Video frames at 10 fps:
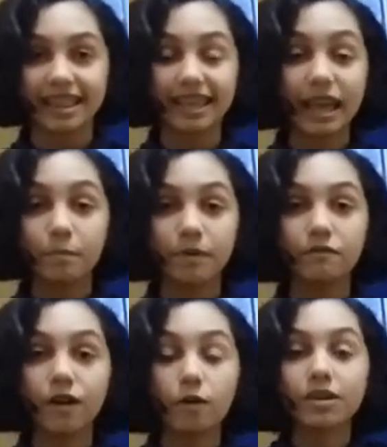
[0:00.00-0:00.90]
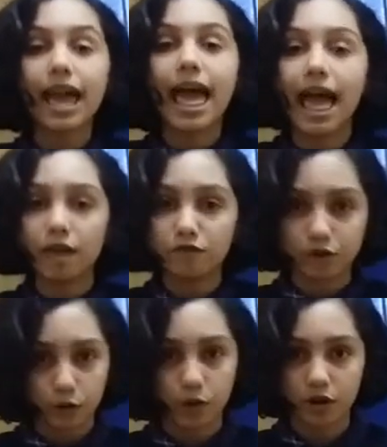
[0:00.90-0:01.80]
they can be found
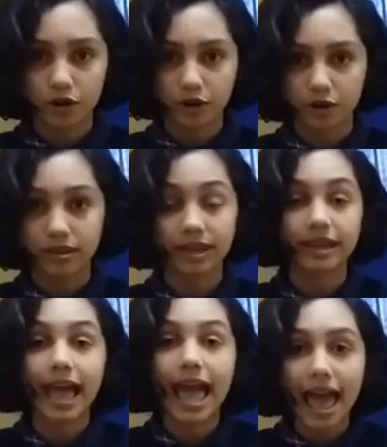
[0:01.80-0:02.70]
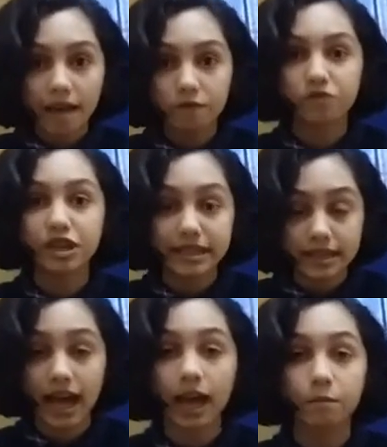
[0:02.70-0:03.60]
everywhere on Earth, in every
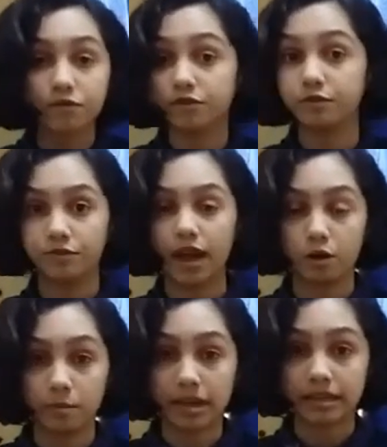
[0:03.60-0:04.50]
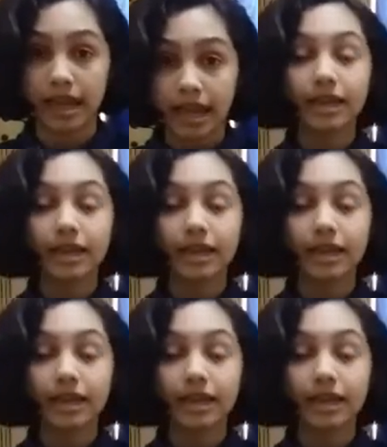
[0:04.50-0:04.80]
type of environment.